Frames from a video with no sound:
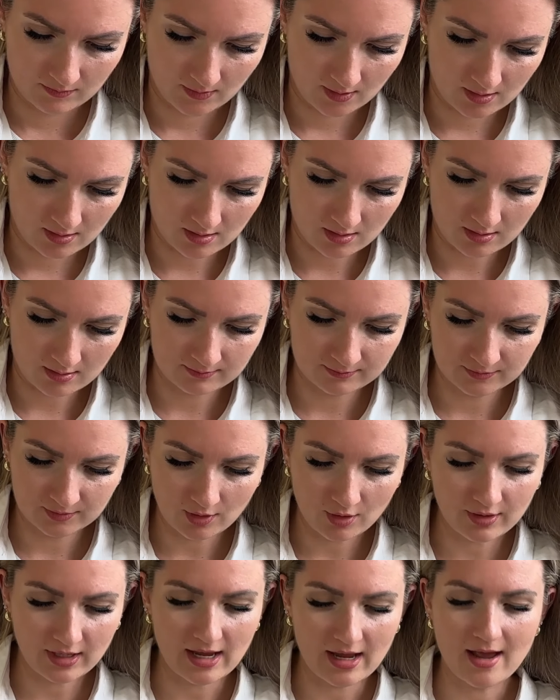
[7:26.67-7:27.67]
Um,
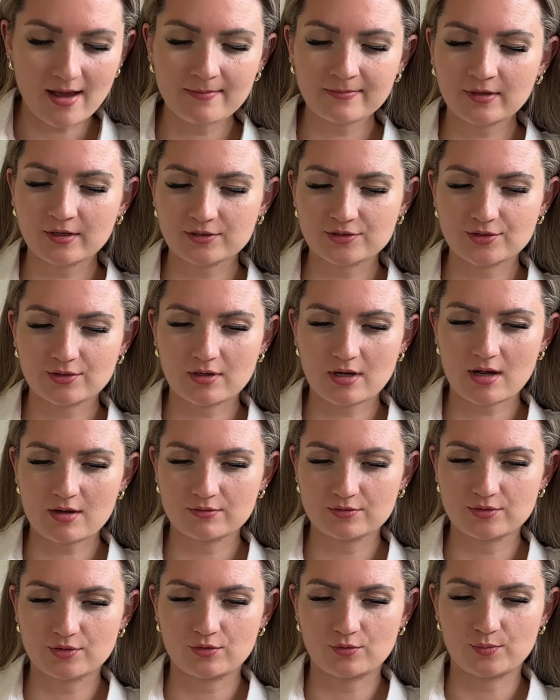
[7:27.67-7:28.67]
okay, I'm not sure how
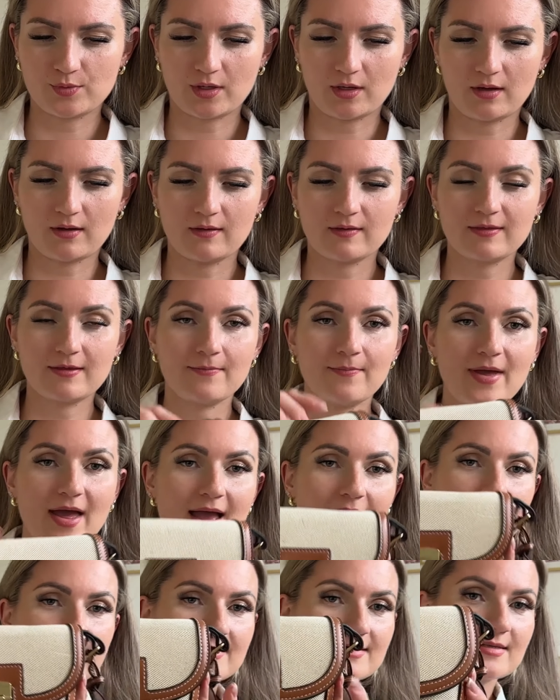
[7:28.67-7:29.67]
to open it. The
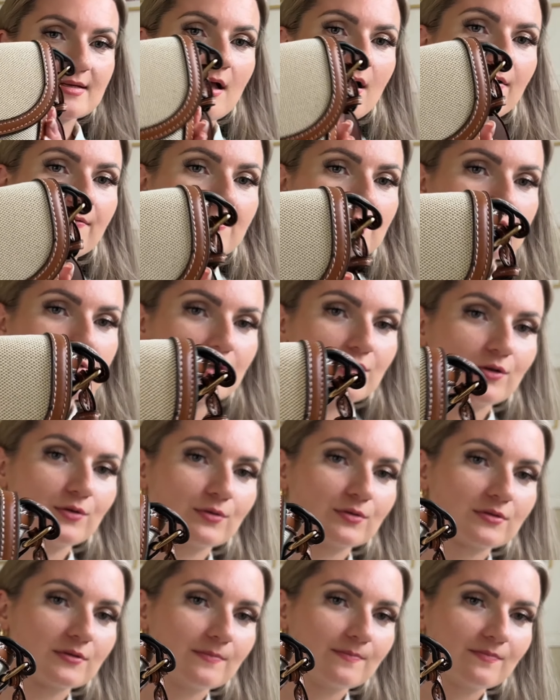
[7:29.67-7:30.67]
bag itself is
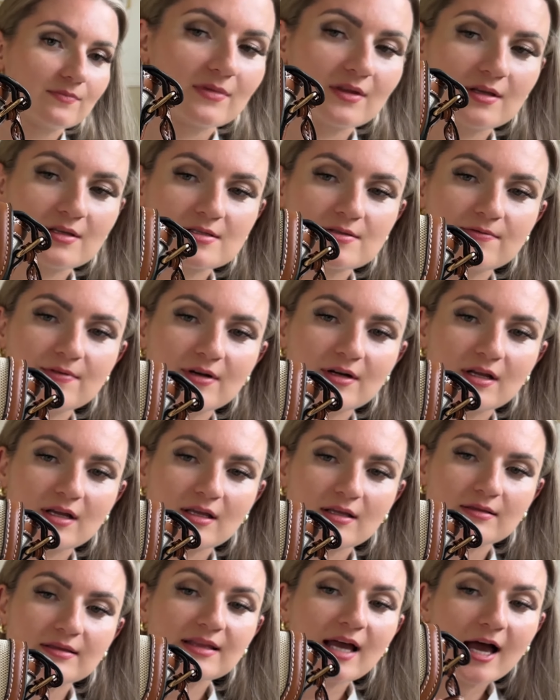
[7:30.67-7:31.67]
cute. It's
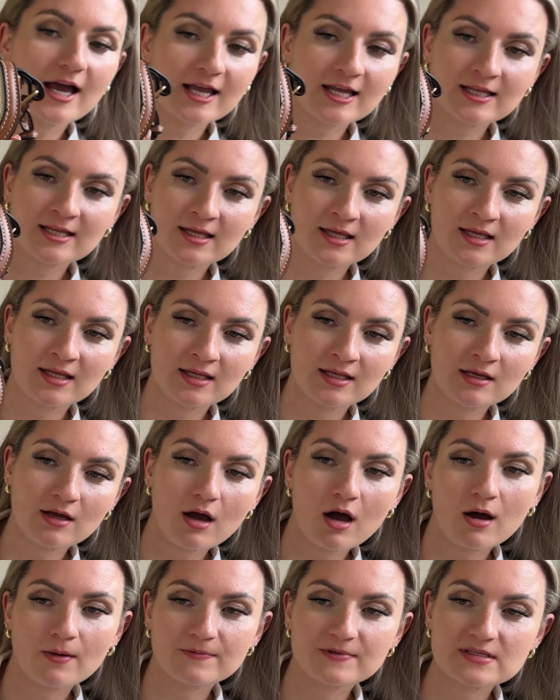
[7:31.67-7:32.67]
very tiny,
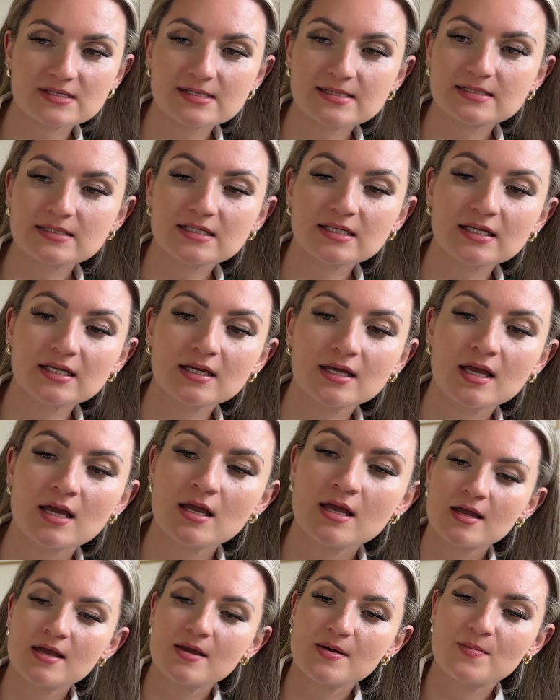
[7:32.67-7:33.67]
obviously,
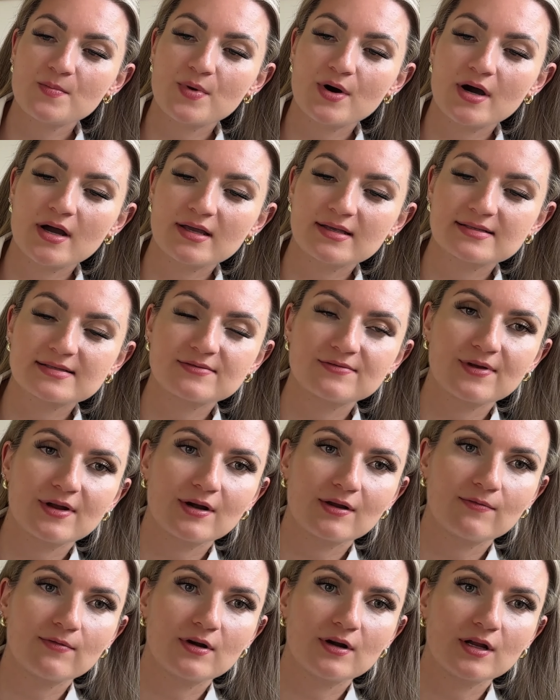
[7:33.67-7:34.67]
but it's
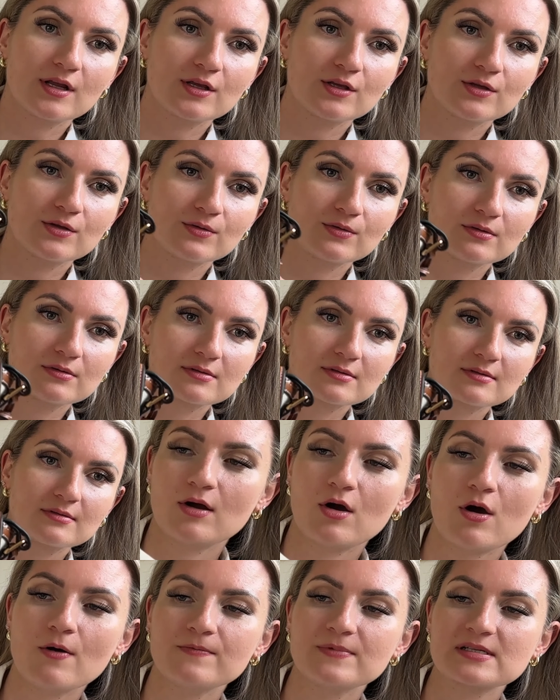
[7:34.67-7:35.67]
very, very cute.
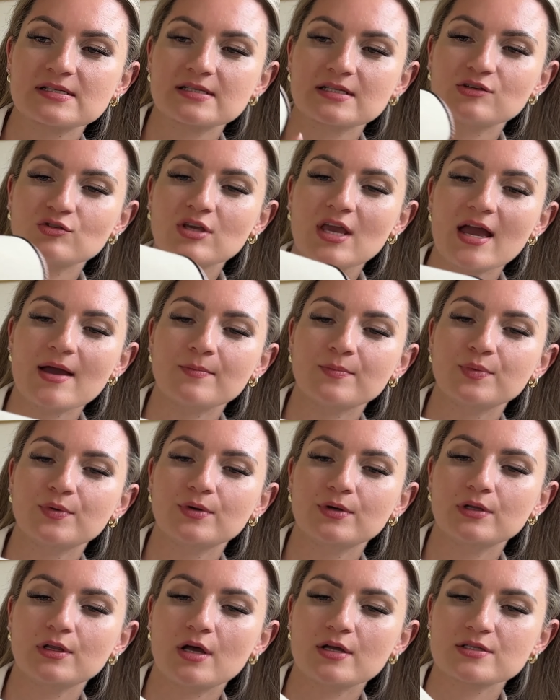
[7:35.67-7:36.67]
Obviously, you can't
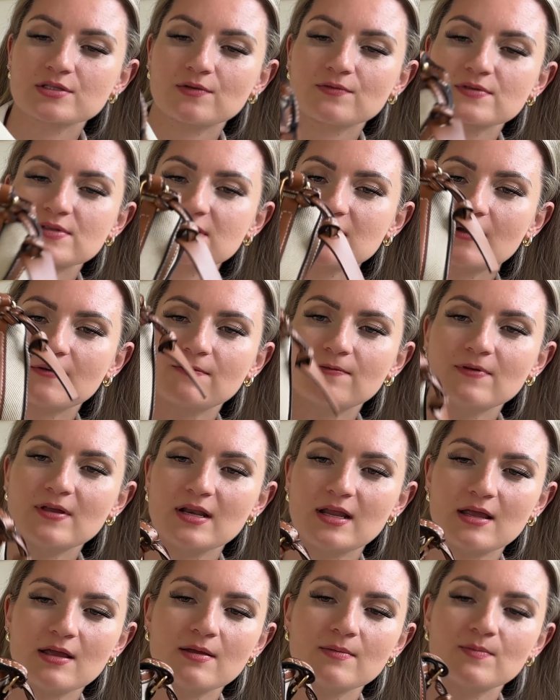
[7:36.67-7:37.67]
put lots of stuff in
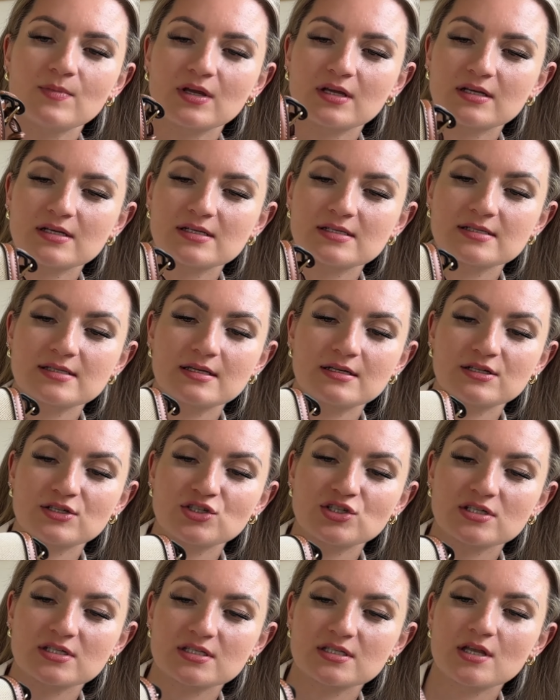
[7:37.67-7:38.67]
it because there's
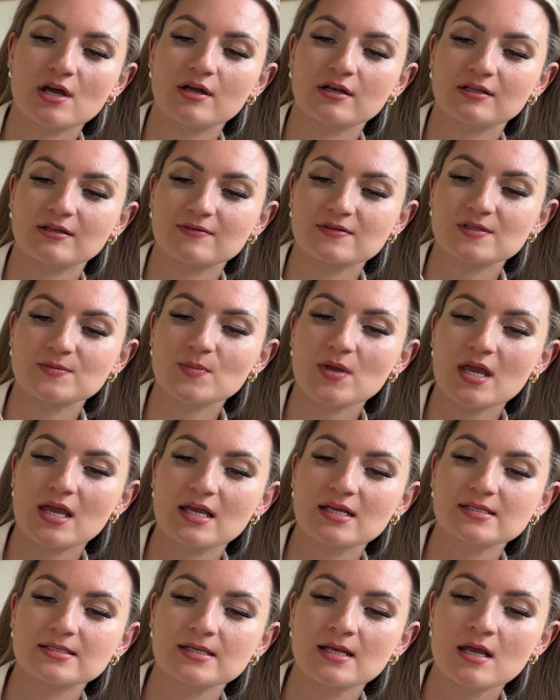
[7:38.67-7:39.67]
just not enough
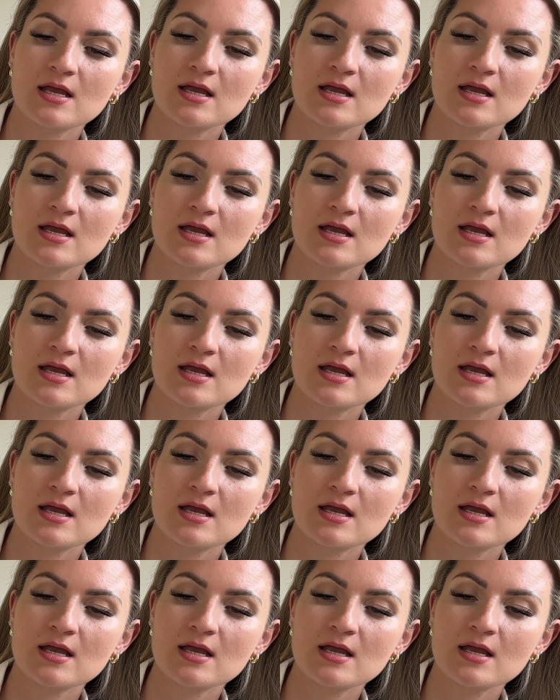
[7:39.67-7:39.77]
space,